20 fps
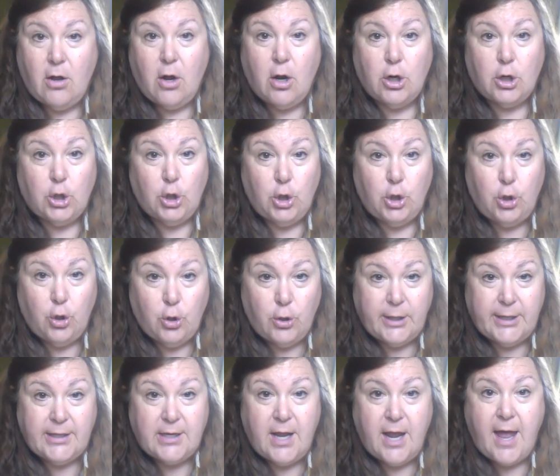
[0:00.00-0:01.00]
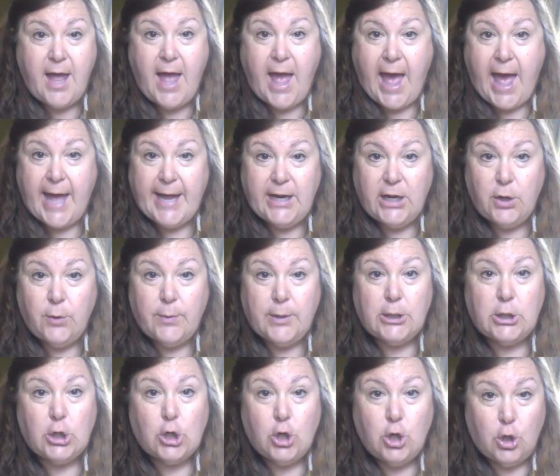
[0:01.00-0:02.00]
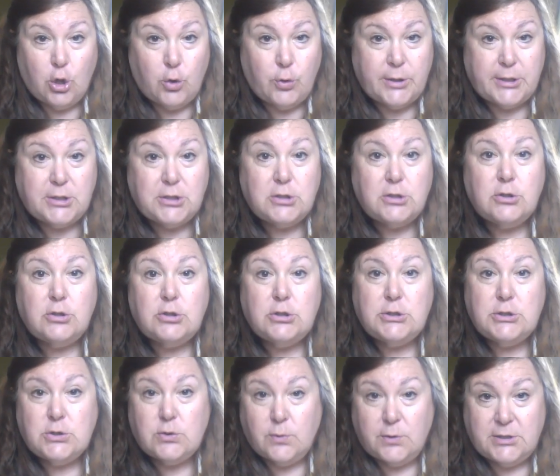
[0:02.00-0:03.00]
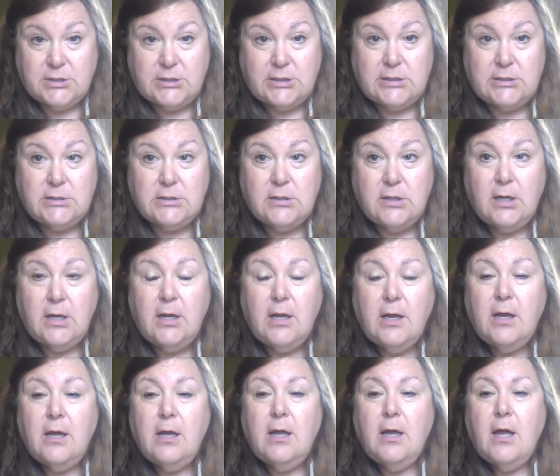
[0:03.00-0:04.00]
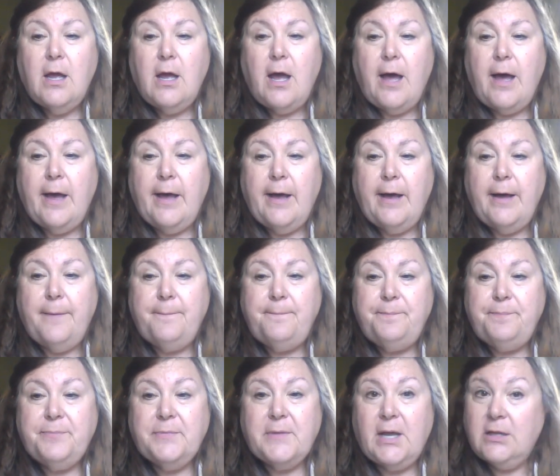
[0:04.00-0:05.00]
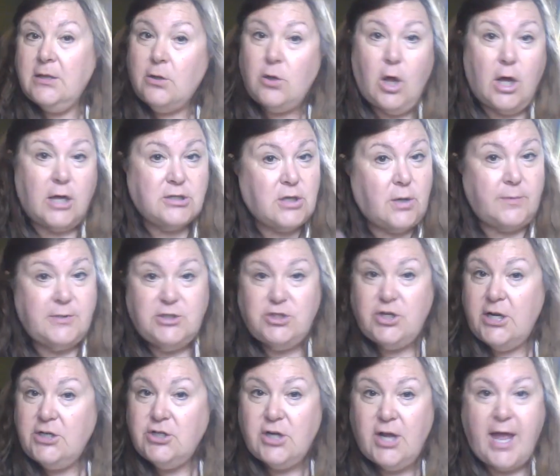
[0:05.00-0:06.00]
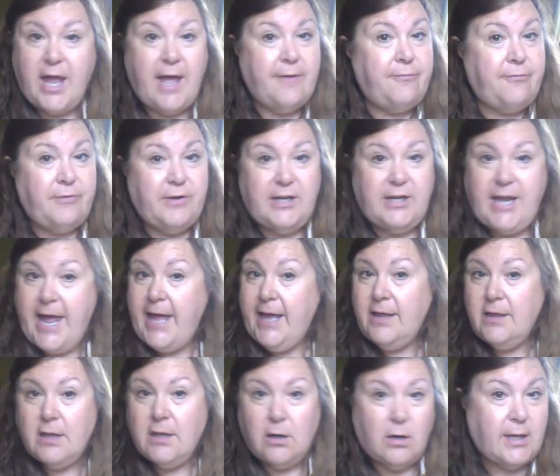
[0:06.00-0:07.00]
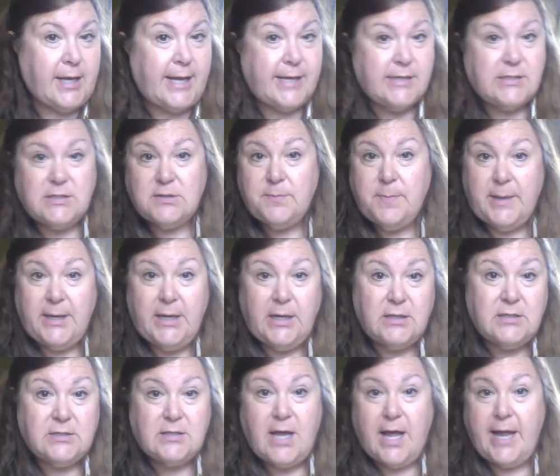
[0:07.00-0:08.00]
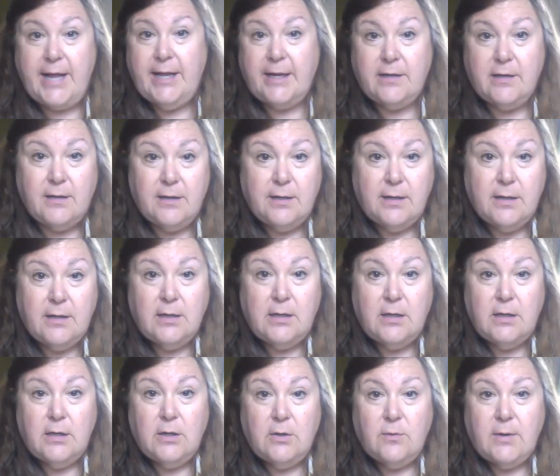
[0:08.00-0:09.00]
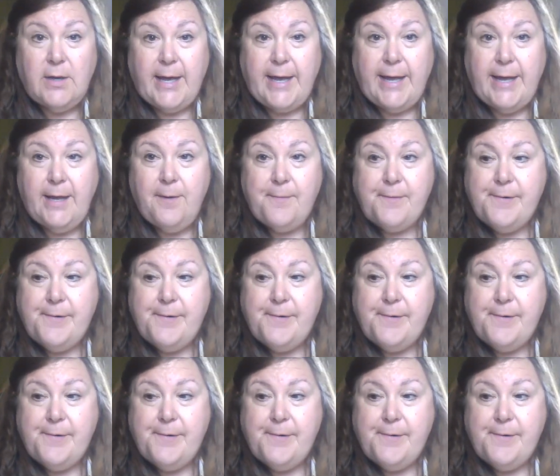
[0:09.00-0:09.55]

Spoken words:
are good, accurate, current sources. And the law is always changing. Every day there are cases being decided. Okay?